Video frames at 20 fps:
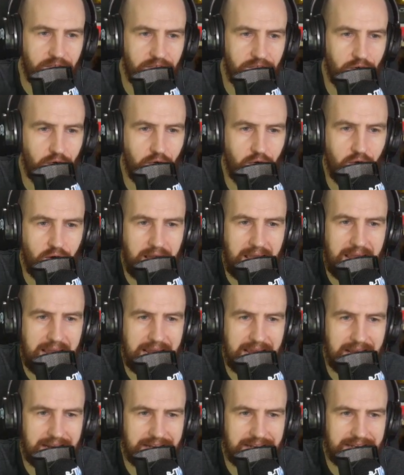for a
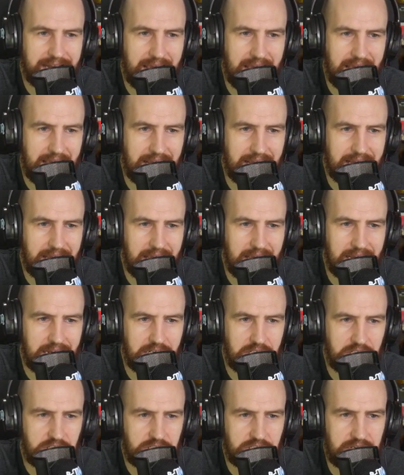tech
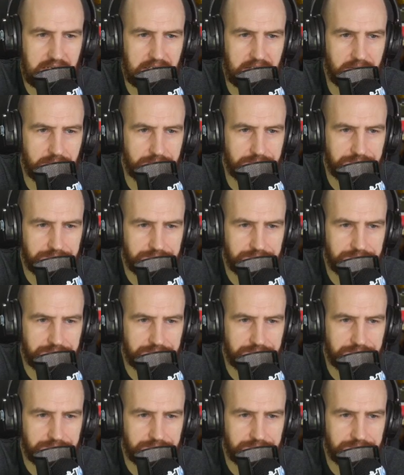channel.